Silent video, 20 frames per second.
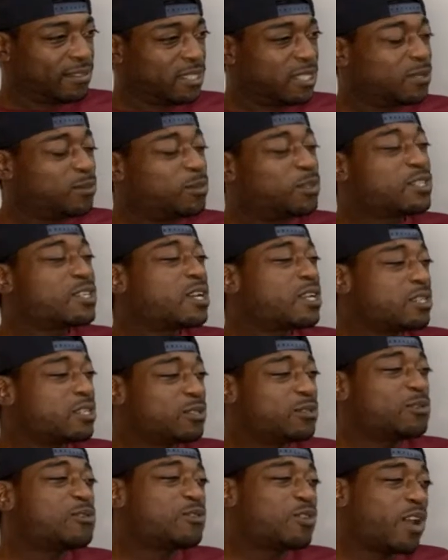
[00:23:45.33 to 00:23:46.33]
See,
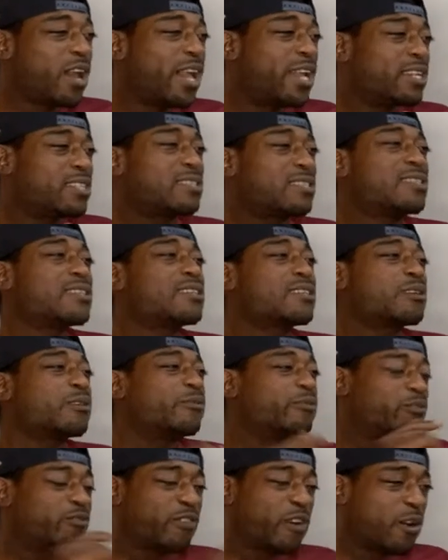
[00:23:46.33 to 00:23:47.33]
because you're trying to
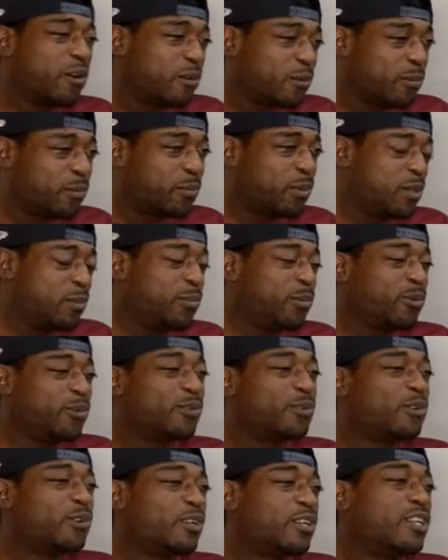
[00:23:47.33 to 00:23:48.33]
convert
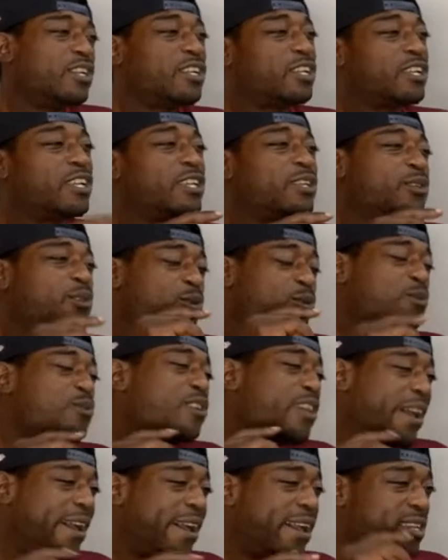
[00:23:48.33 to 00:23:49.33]
people and
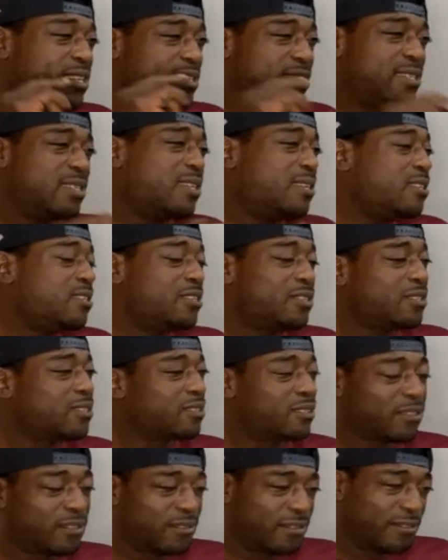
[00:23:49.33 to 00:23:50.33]
you're not
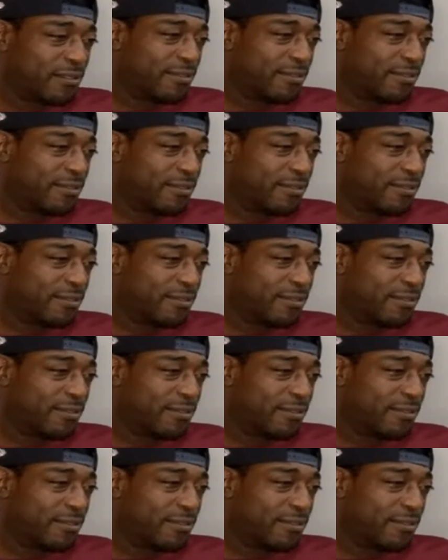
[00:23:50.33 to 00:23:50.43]
teaching.